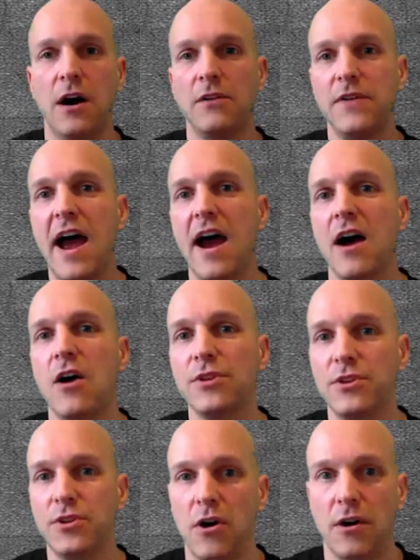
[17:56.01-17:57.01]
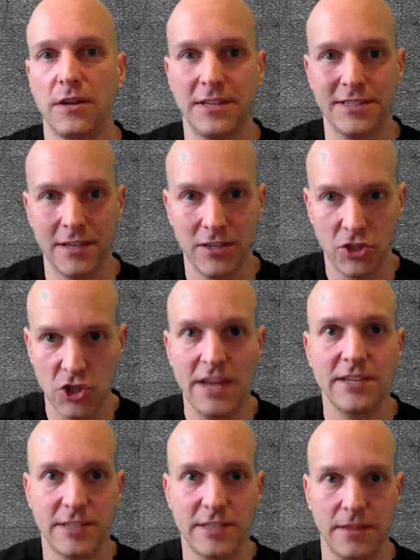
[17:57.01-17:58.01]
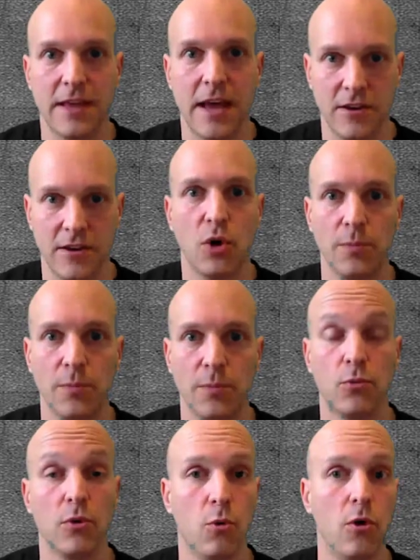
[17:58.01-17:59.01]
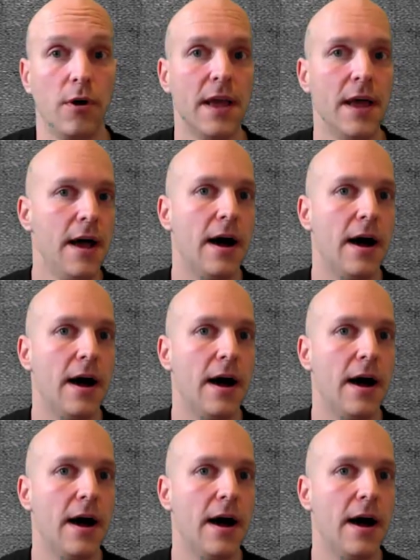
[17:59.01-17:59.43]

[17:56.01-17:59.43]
of how the dog is chasing that dopamine reward?